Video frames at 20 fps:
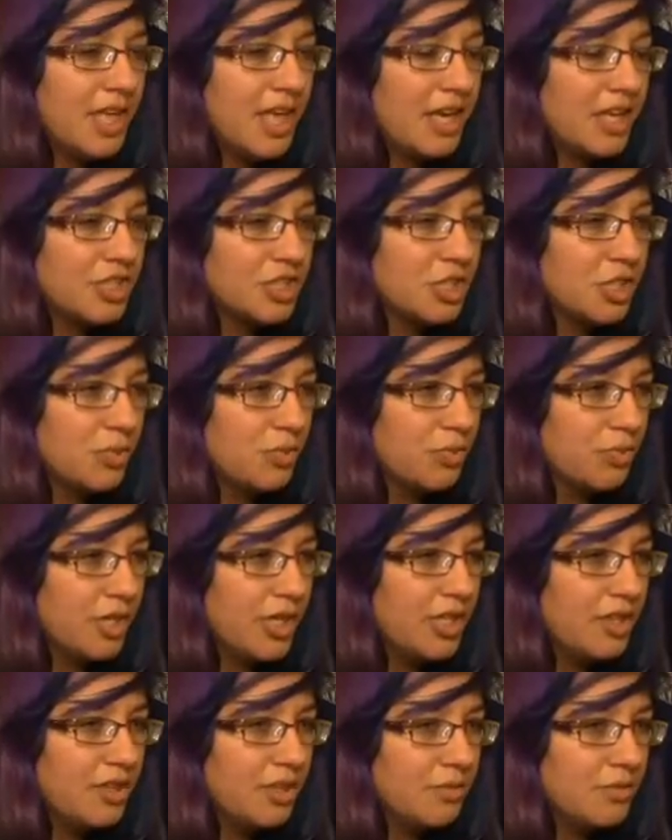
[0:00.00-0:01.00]
you can't actually
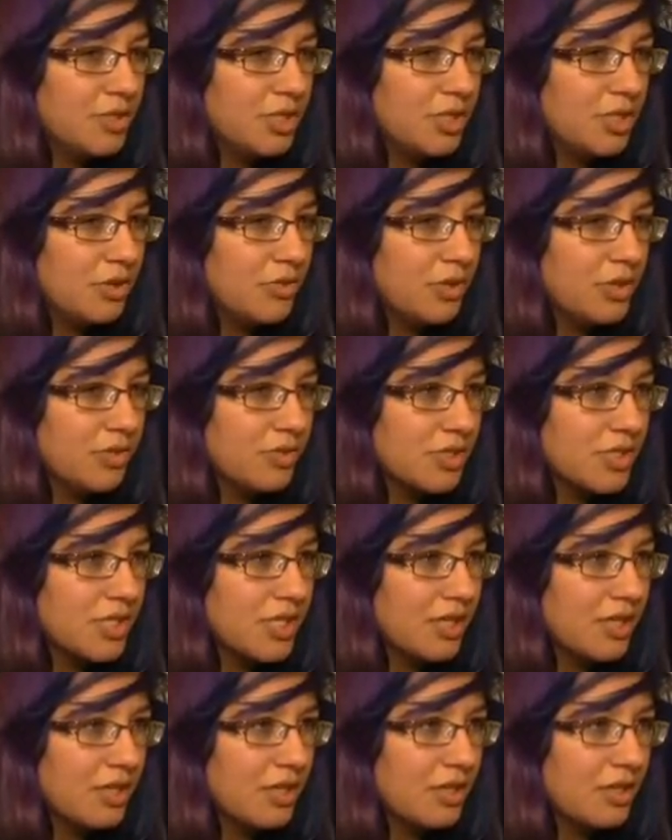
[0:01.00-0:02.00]
read them to know what they're
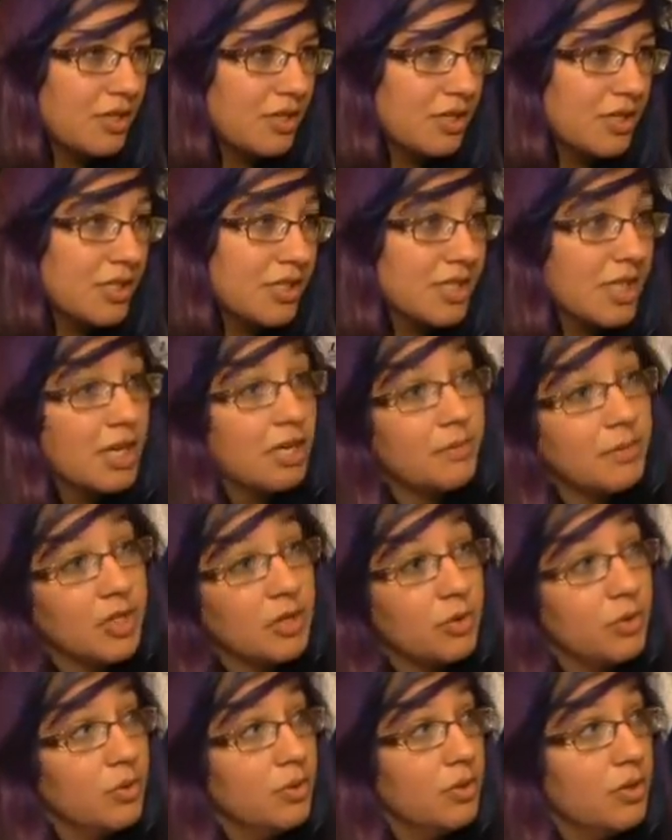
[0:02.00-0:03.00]
saying, because that'd be
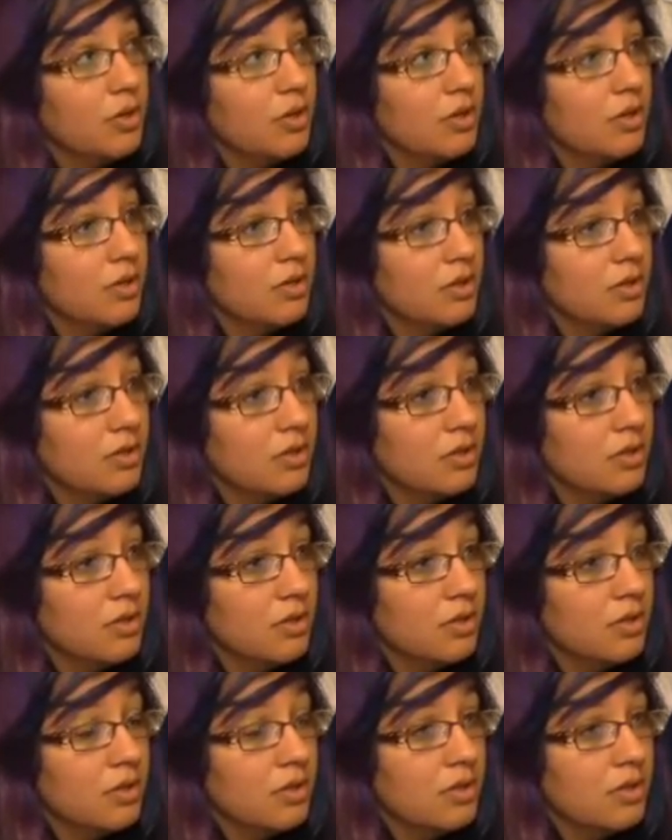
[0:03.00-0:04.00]
cool.
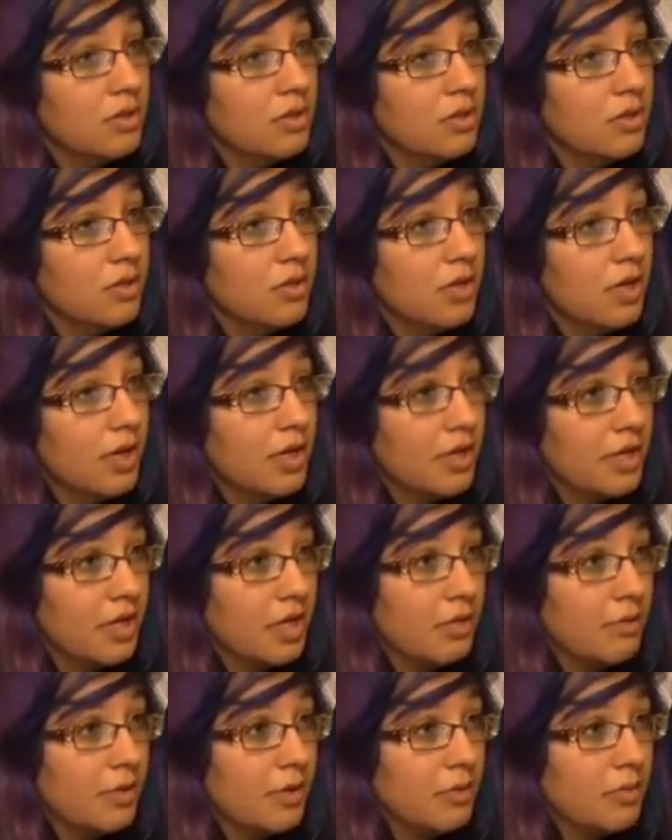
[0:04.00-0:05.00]
Like,
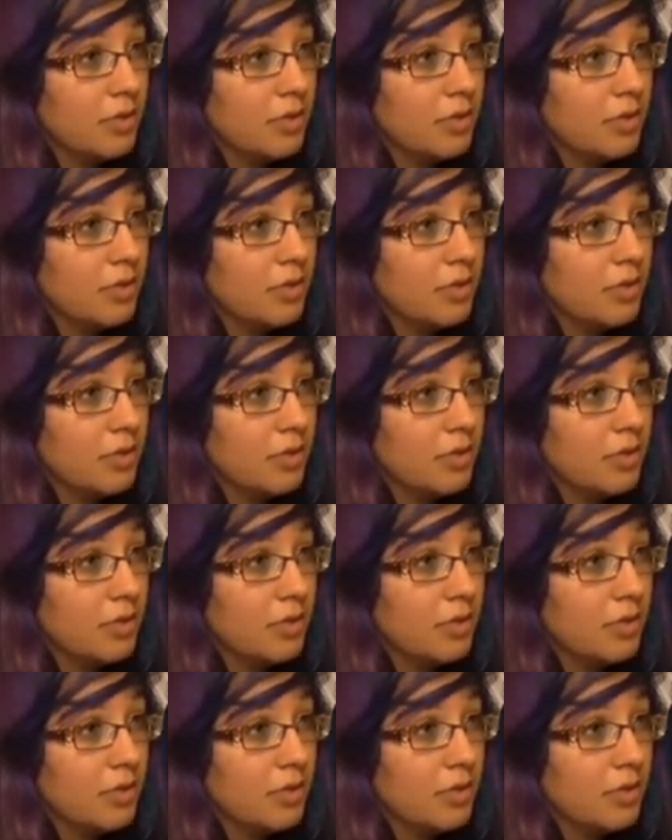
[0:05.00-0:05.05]
that'd be